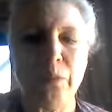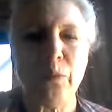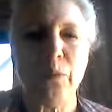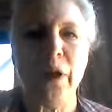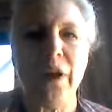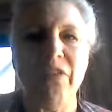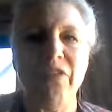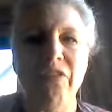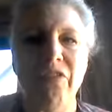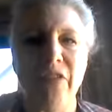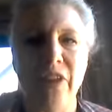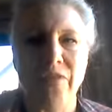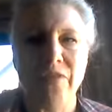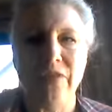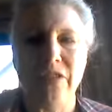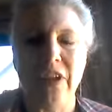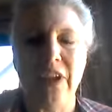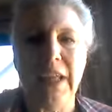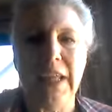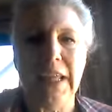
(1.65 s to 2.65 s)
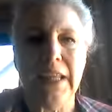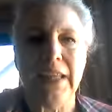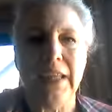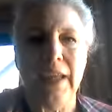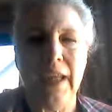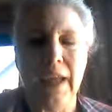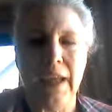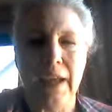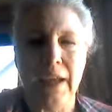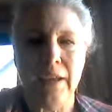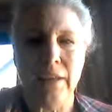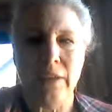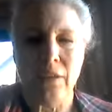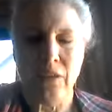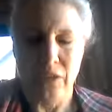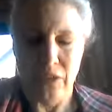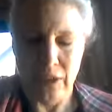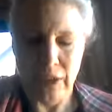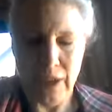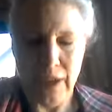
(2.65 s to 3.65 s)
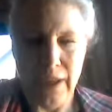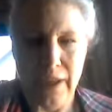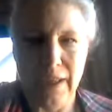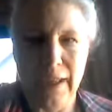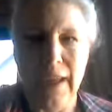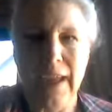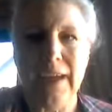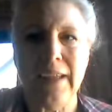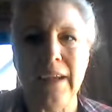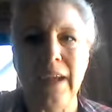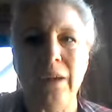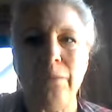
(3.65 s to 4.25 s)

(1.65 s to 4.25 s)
February 15th, and again,